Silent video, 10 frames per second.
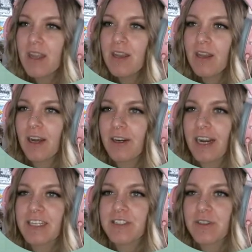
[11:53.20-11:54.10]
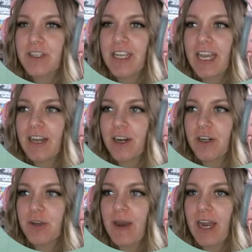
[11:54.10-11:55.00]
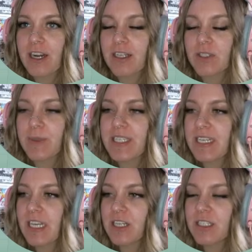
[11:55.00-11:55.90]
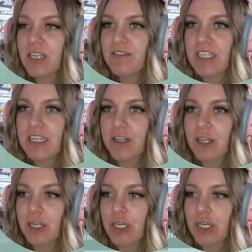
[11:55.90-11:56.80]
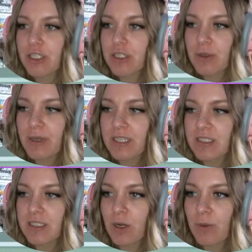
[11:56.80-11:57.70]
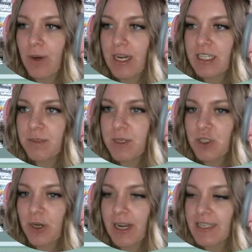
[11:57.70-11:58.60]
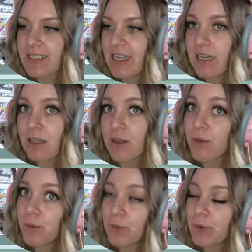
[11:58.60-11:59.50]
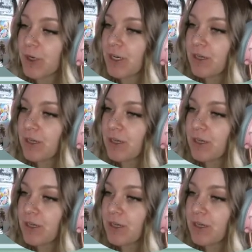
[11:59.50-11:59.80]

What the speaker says: All right, so looking at our new hires, we did get ourselves another nurse who is ready to be trained in the ward,